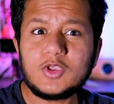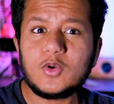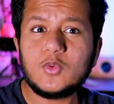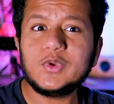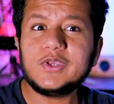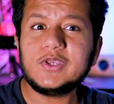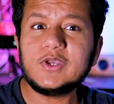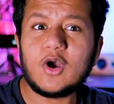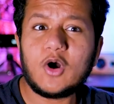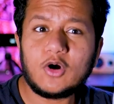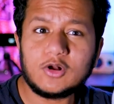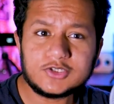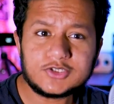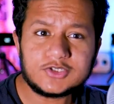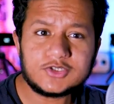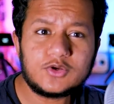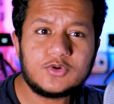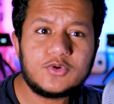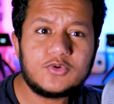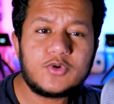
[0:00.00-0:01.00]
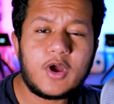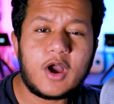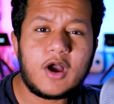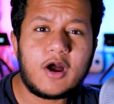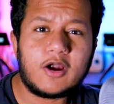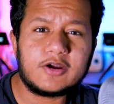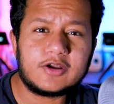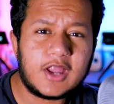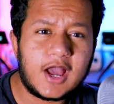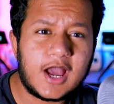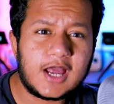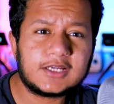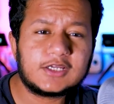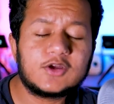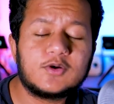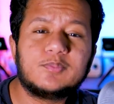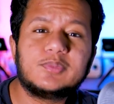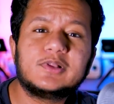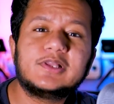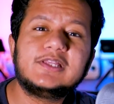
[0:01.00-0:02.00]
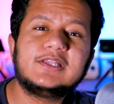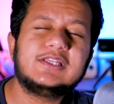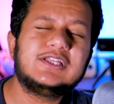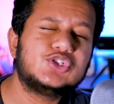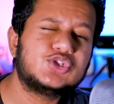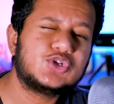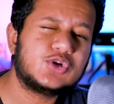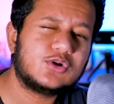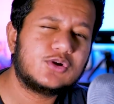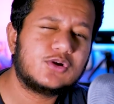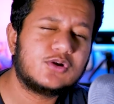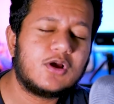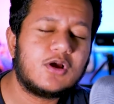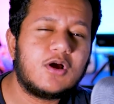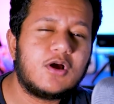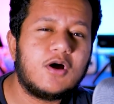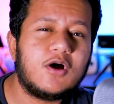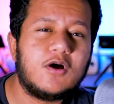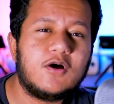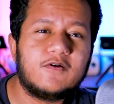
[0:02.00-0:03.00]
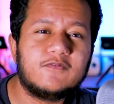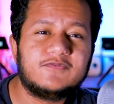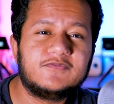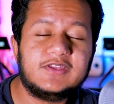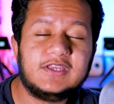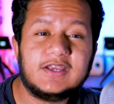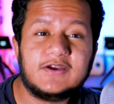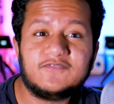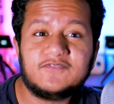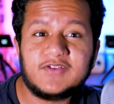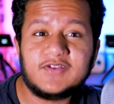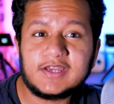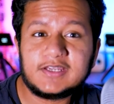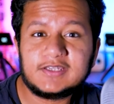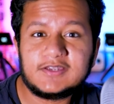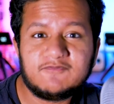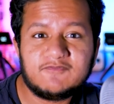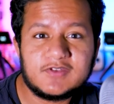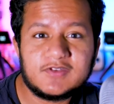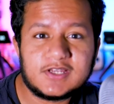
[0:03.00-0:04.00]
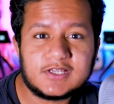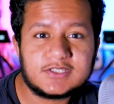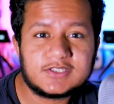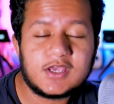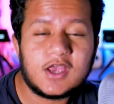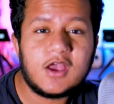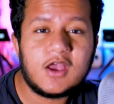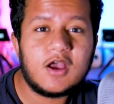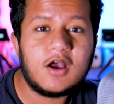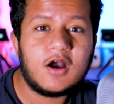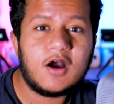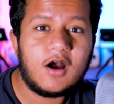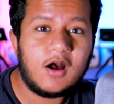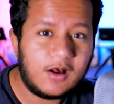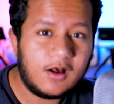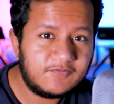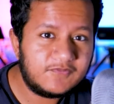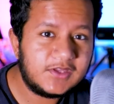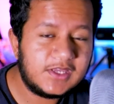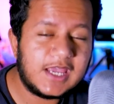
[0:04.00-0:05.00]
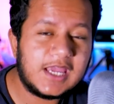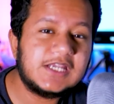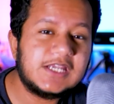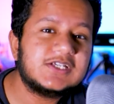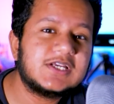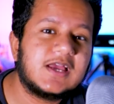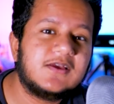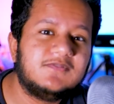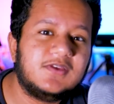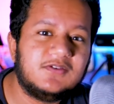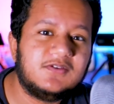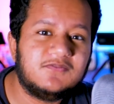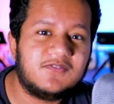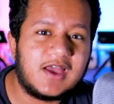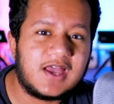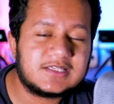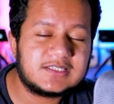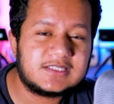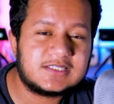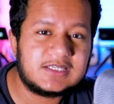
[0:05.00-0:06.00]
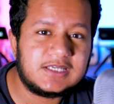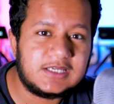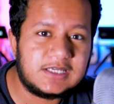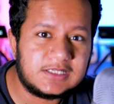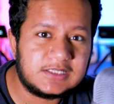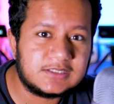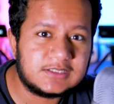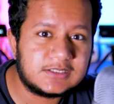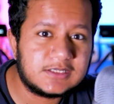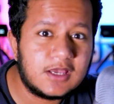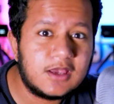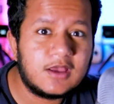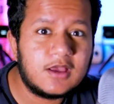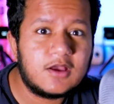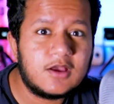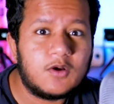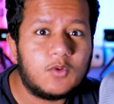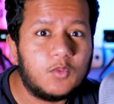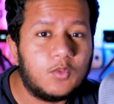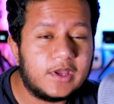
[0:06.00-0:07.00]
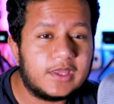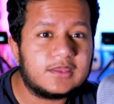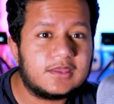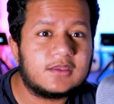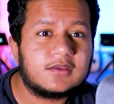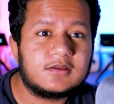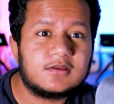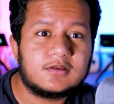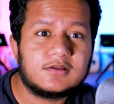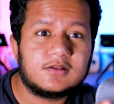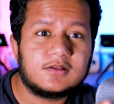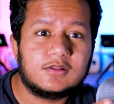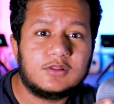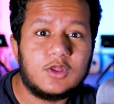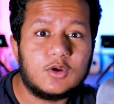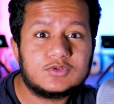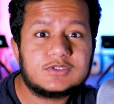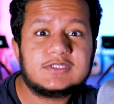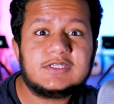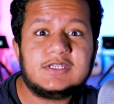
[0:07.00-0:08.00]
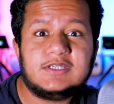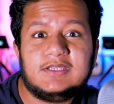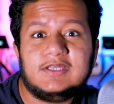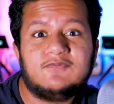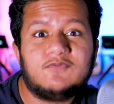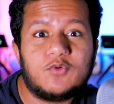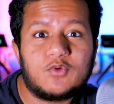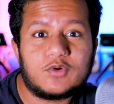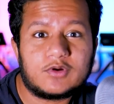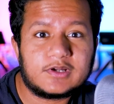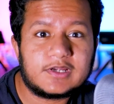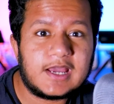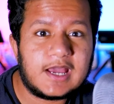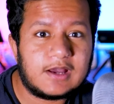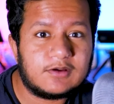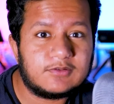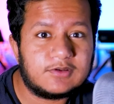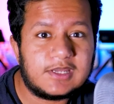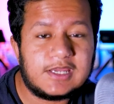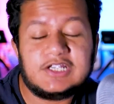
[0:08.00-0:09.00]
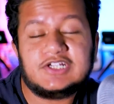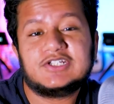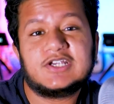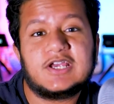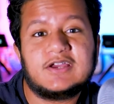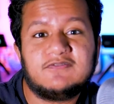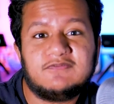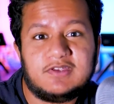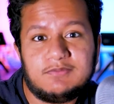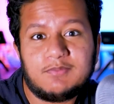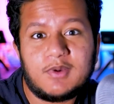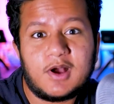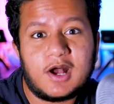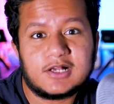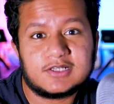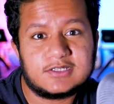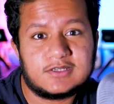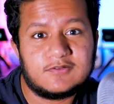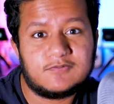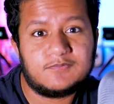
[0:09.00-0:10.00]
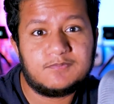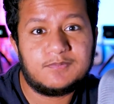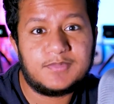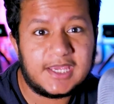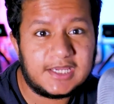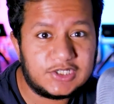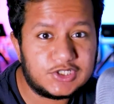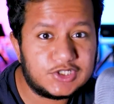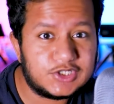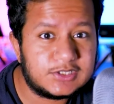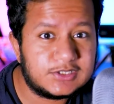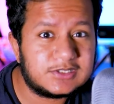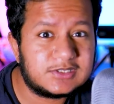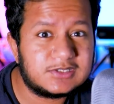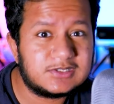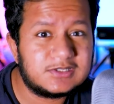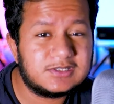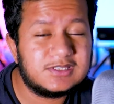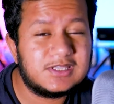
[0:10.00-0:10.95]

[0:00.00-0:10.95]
We also are not completely sure of the effectiveness of the HIV vaccines with low CD4 count HIV positive patients.